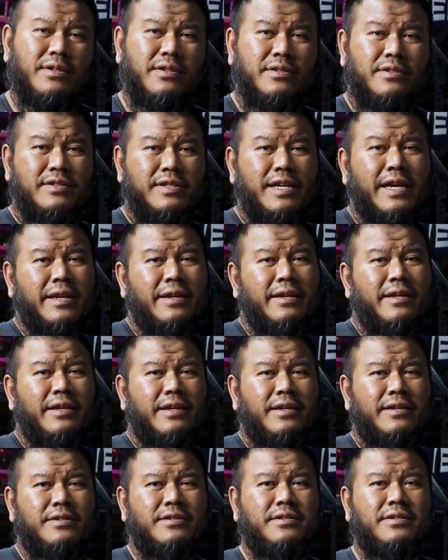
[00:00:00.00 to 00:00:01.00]
set
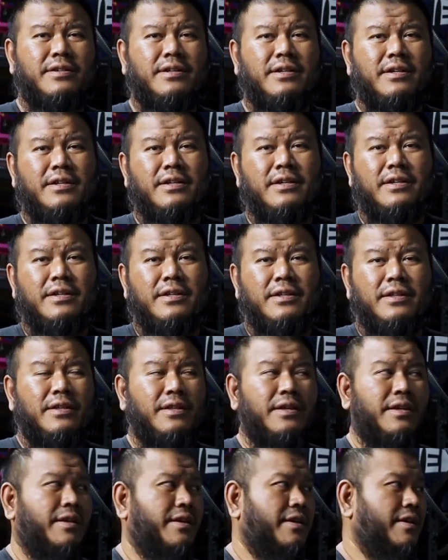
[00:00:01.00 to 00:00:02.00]
is
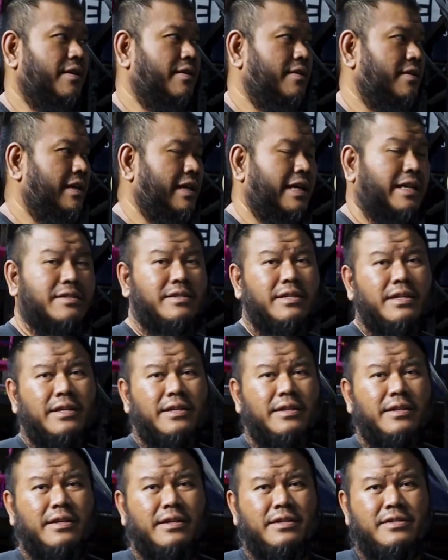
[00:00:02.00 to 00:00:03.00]
the like I
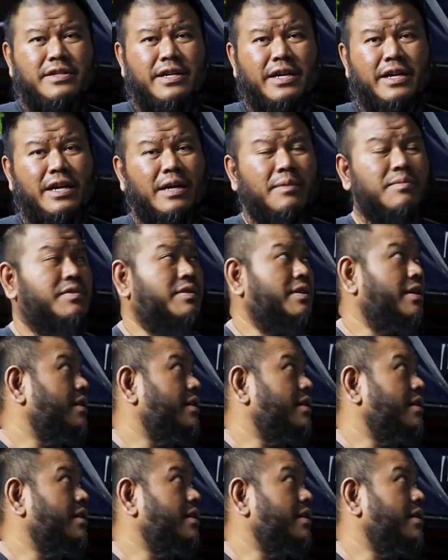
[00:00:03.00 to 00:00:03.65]
said, the J-cups